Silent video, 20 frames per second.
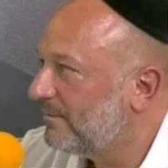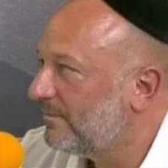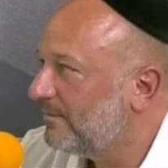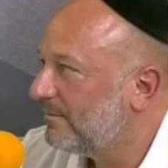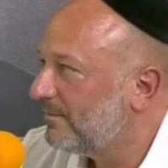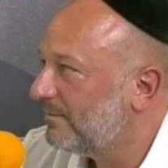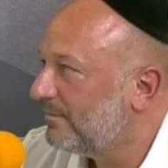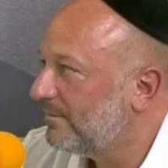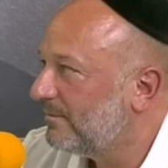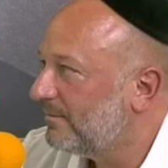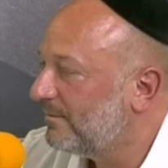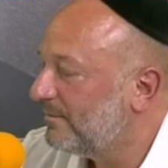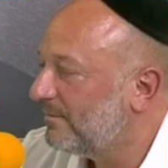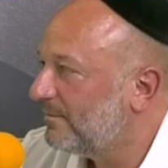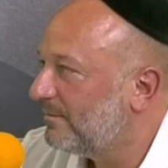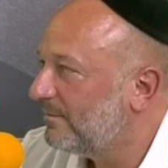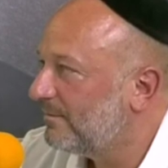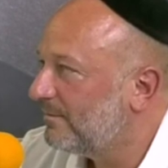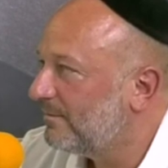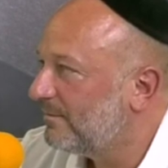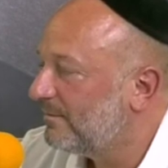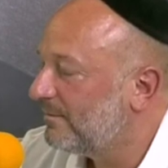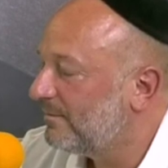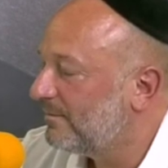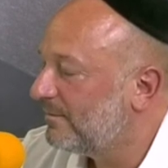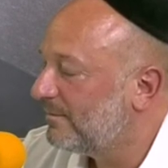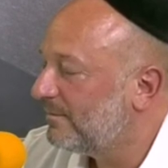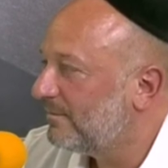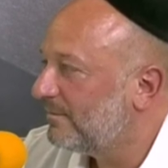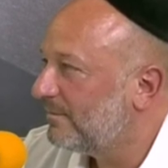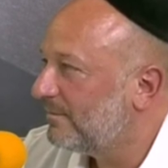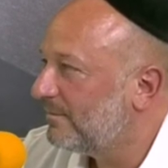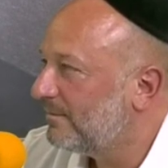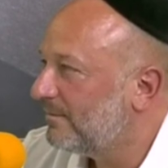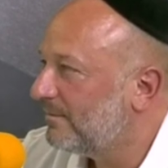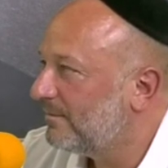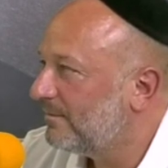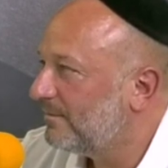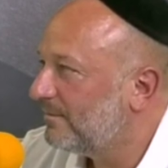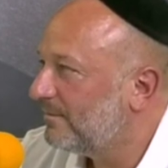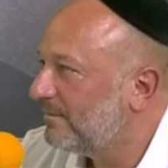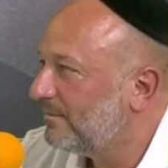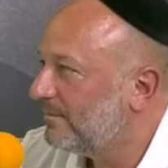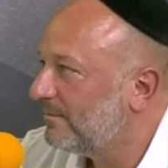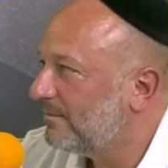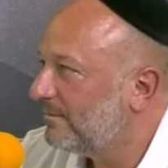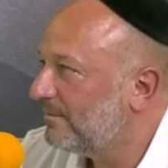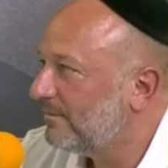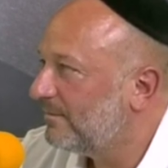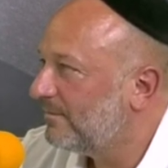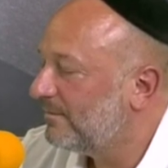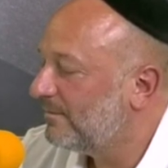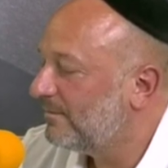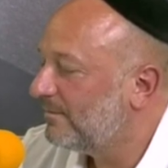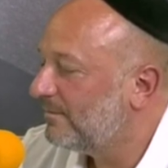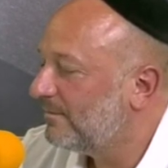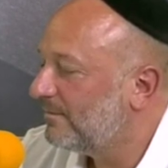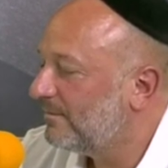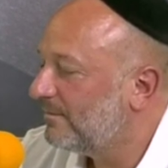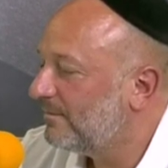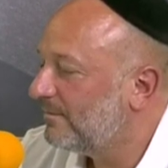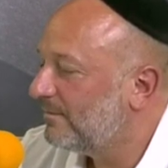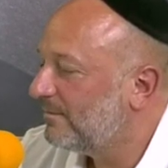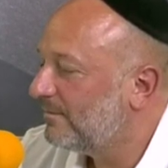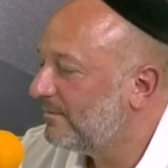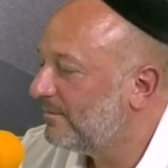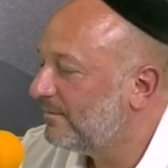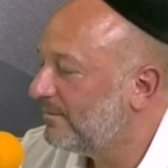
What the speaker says: (not speaking)